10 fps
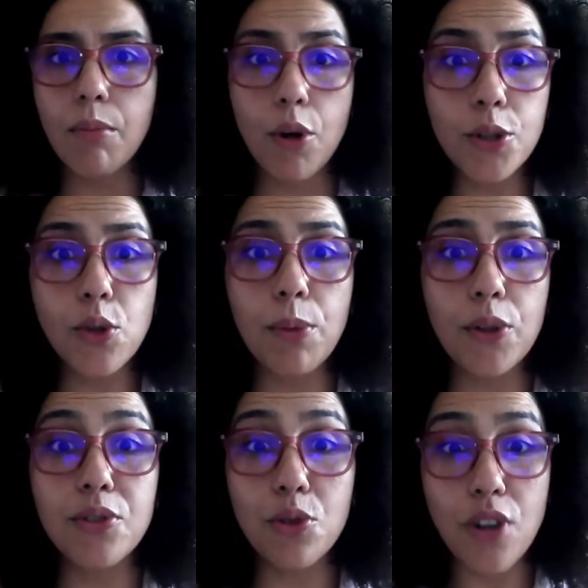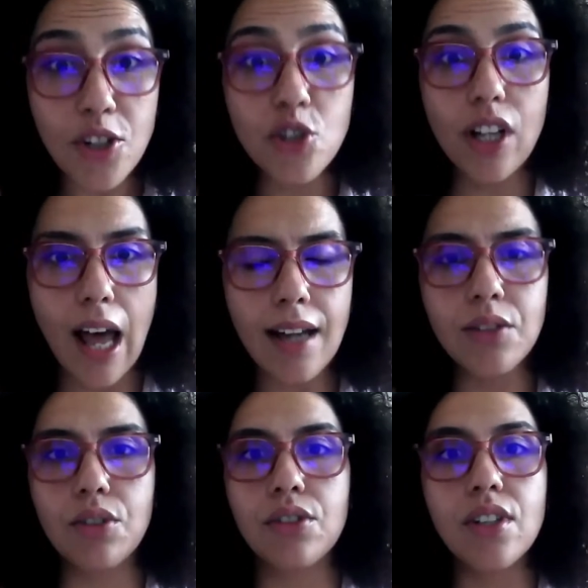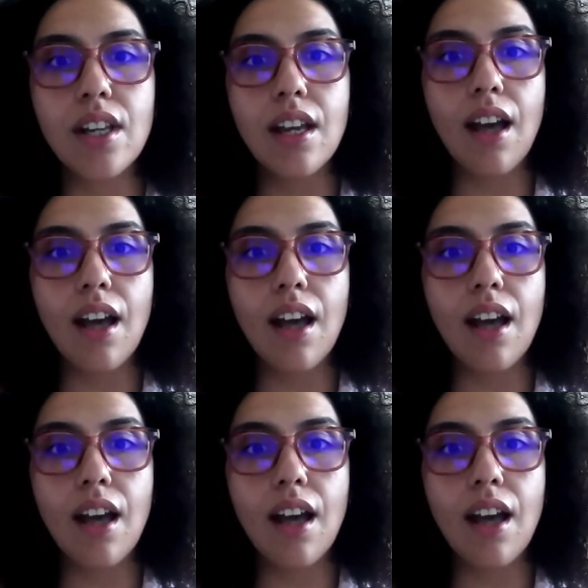but also about international actors.